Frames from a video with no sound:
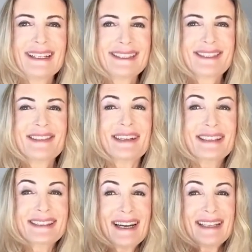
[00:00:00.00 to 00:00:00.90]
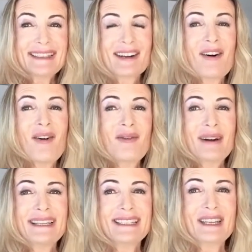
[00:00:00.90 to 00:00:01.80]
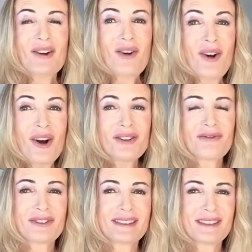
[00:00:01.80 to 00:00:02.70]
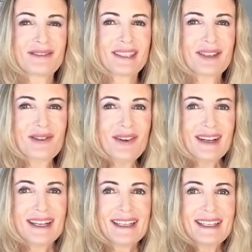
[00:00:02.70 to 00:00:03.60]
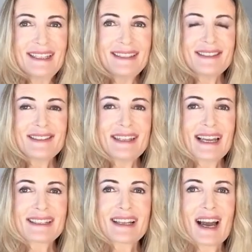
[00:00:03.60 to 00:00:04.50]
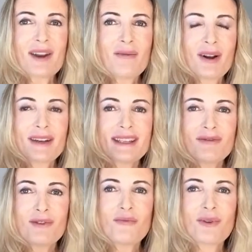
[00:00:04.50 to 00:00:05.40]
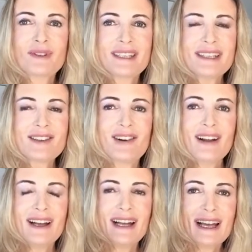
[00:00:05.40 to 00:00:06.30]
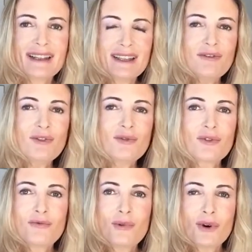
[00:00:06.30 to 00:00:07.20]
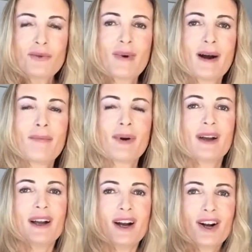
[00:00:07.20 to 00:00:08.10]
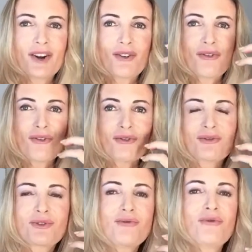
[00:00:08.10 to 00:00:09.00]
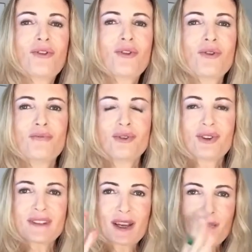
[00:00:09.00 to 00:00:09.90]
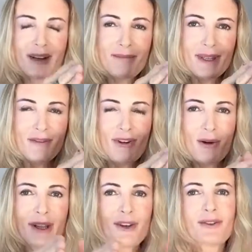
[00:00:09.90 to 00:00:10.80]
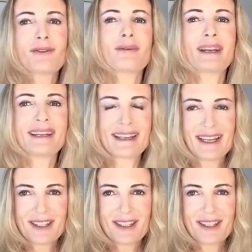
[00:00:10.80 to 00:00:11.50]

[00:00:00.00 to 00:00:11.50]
So that's already a lot for this video. In the next, I will give you more detail and give you the roadmap to follow, because I will be very concrete.